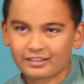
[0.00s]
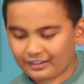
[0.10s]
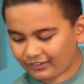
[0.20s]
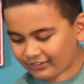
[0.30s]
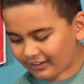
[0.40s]

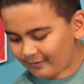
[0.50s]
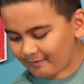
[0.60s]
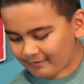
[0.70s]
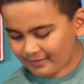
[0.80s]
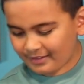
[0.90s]
That's good.
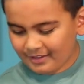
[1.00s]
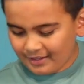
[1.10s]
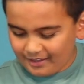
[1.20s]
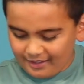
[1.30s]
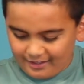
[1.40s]

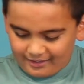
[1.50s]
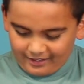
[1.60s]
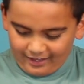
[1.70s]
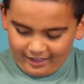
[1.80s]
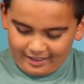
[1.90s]

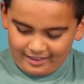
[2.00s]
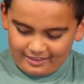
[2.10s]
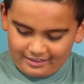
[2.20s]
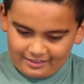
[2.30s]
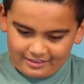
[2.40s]
Okay,
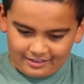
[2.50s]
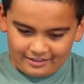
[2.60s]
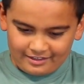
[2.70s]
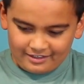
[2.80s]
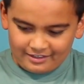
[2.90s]

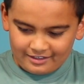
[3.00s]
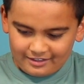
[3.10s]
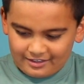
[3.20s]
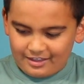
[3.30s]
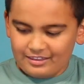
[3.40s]

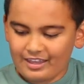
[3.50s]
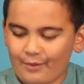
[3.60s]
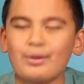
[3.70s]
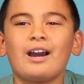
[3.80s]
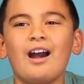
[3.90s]

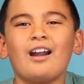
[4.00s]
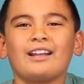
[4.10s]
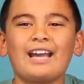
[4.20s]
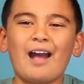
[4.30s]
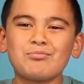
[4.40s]
then we got our
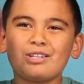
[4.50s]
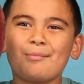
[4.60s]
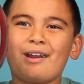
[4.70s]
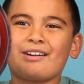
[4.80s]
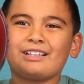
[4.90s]
Captain
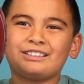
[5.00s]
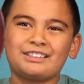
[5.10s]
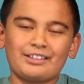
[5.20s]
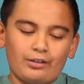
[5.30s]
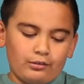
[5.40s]
America
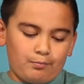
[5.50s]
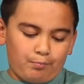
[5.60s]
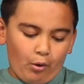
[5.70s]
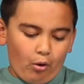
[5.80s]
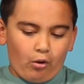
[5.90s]
shield
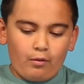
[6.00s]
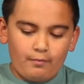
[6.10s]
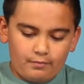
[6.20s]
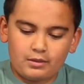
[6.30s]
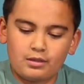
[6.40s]
bowl.
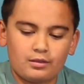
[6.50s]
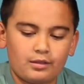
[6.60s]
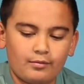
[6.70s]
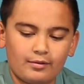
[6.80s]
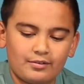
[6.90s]

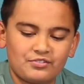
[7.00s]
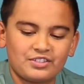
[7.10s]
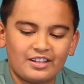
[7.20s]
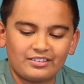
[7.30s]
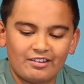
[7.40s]
We want to
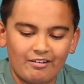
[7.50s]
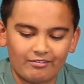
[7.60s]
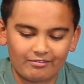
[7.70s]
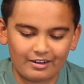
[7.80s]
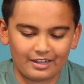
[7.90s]
set that
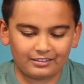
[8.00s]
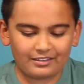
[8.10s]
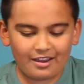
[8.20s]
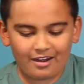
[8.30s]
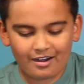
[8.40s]
right
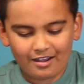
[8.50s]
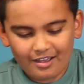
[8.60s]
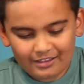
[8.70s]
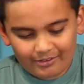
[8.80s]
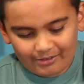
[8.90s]
there.
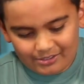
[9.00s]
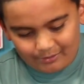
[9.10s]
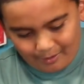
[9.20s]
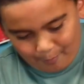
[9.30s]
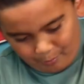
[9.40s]
Then we just
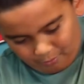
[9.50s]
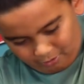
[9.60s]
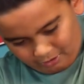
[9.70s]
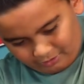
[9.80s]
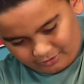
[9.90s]
want to pour
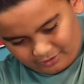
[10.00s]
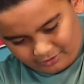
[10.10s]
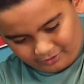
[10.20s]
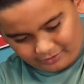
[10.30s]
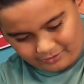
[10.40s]

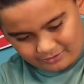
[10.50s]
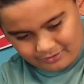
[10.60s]
in